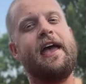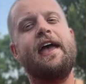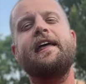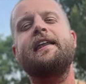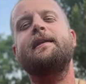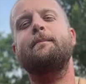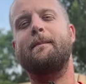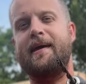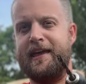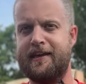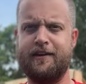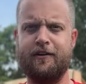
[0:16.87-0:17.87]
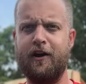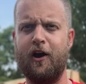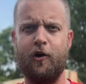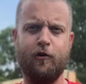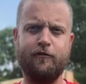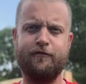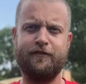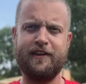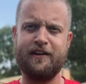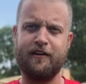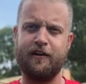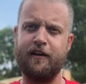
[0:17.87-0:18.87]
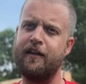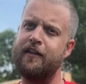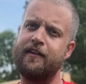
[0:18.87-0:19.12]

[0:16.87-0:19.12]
and make your own feeder